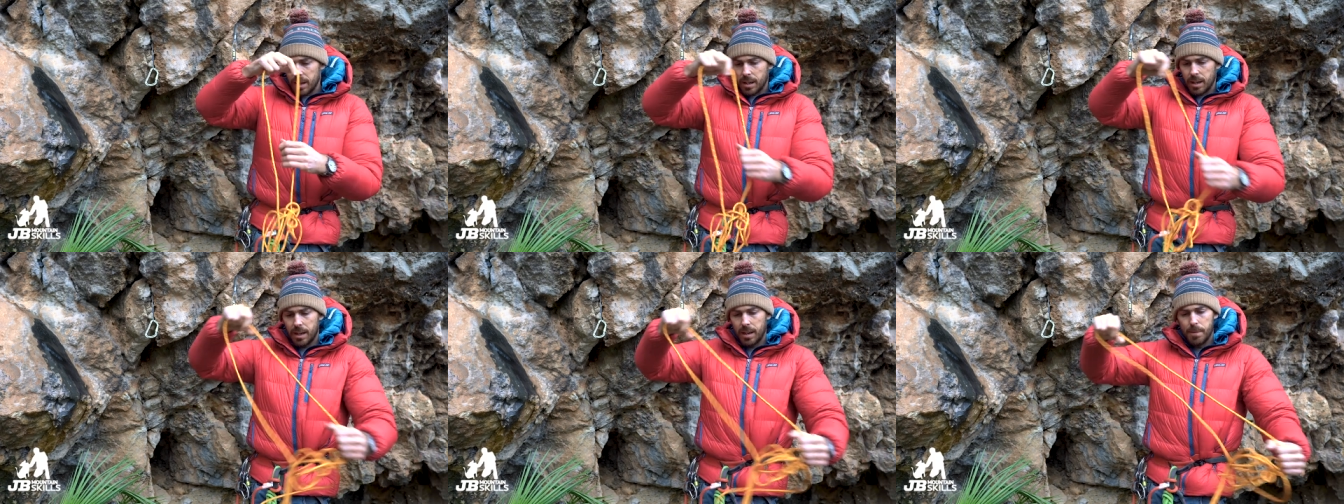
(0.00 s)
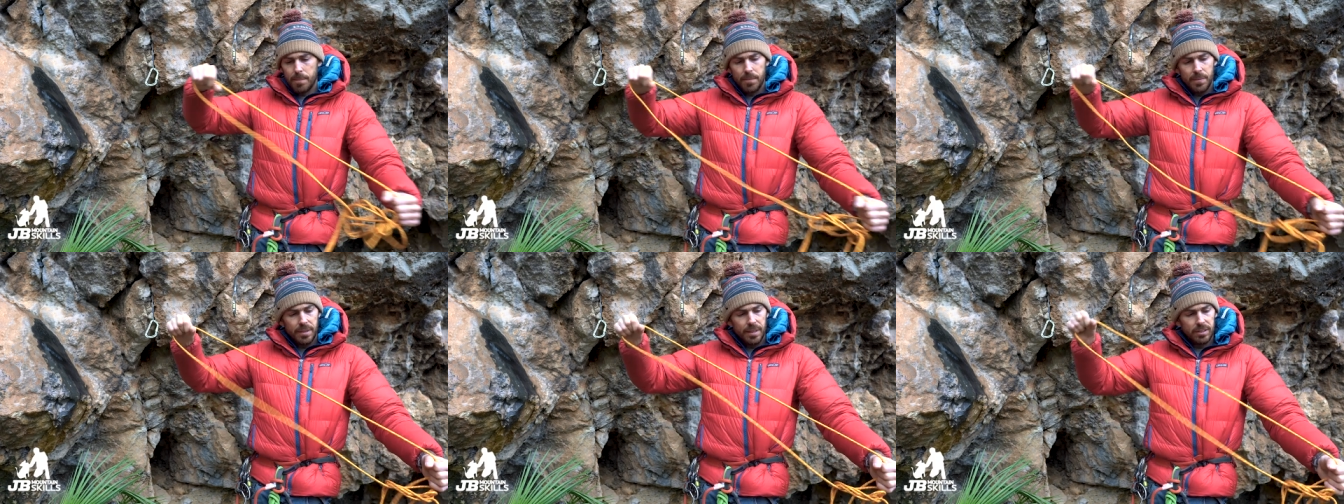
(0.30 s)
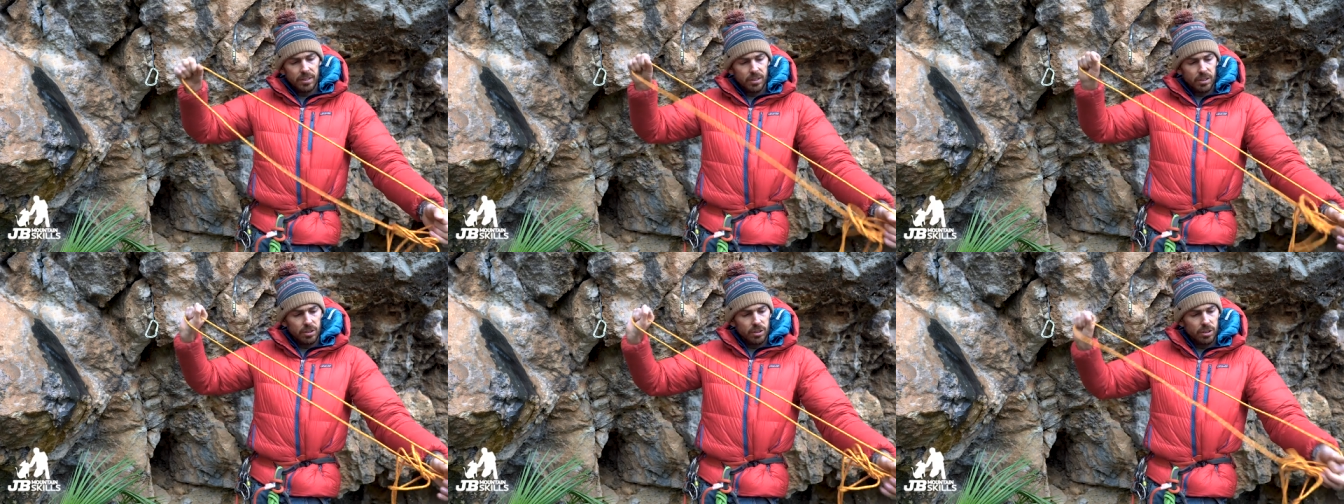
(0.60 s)

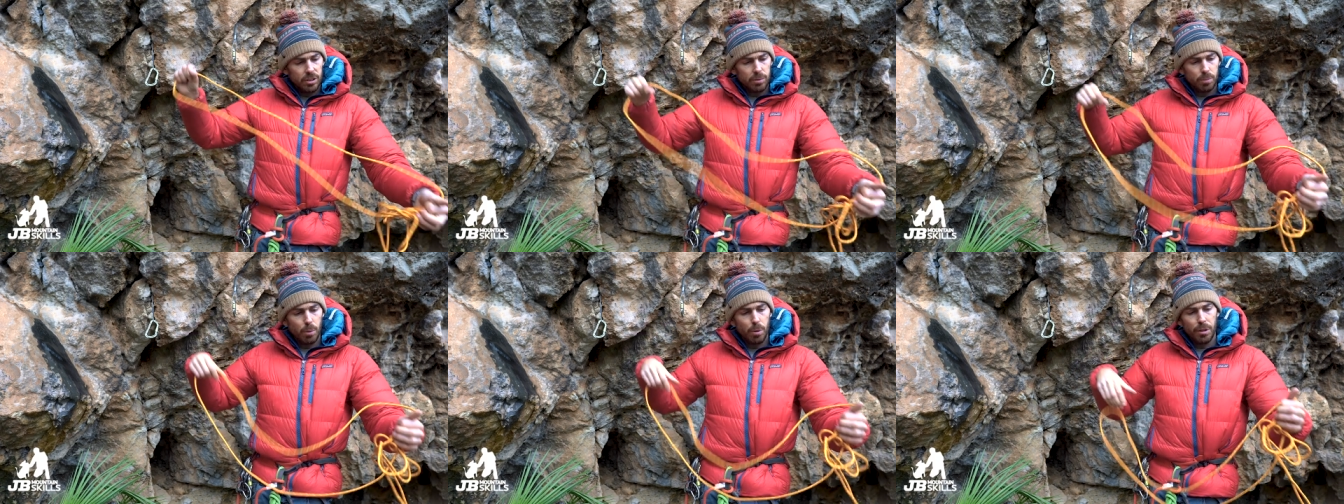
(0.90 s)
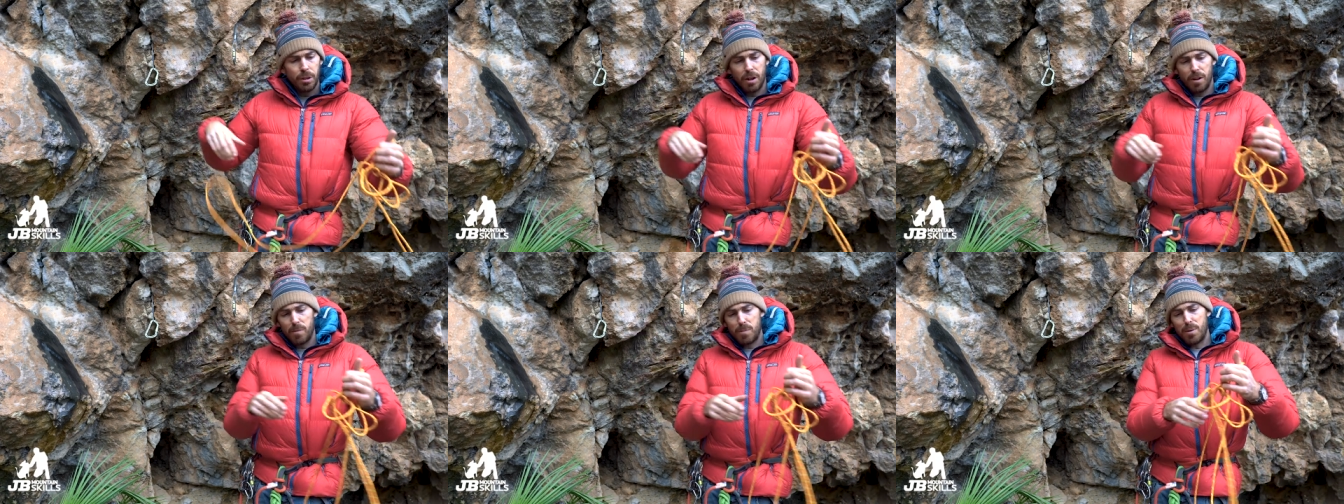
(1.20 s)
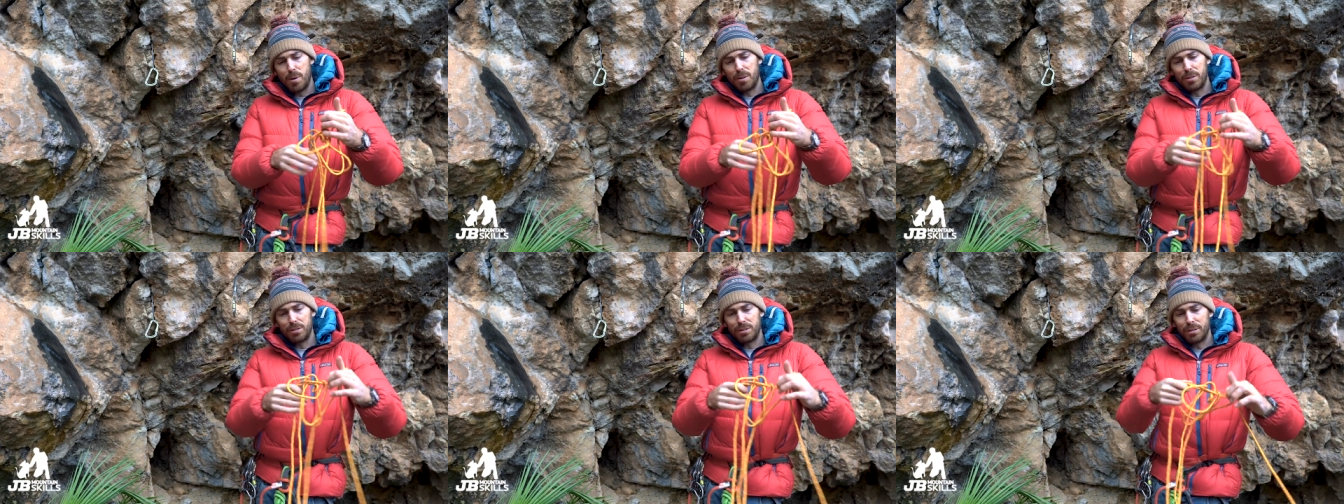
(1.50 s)
This is just one that I've
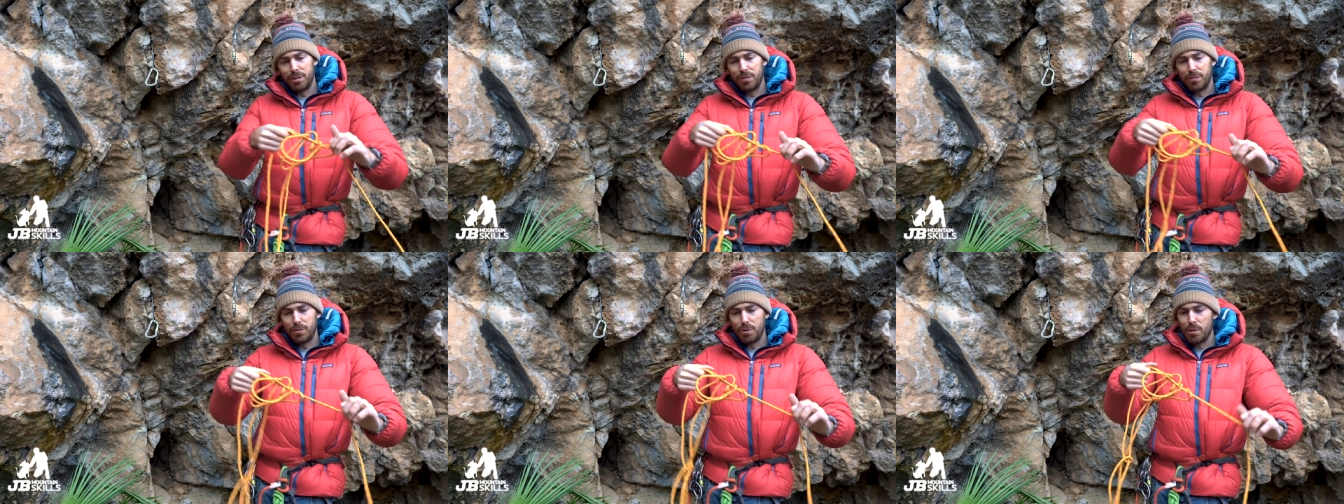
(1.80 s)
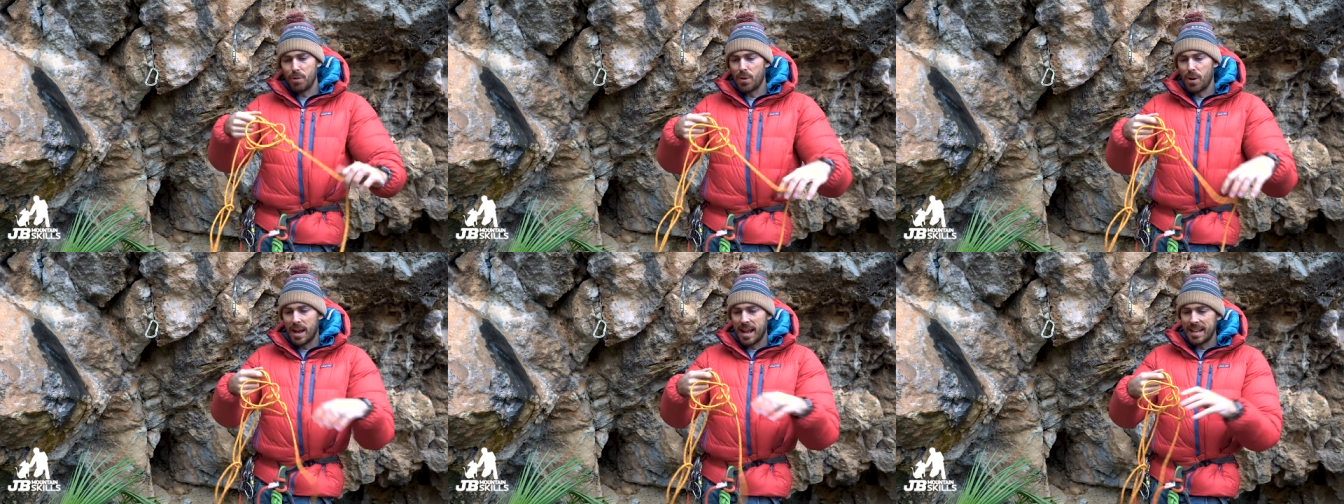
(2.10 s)
plonked on the floor,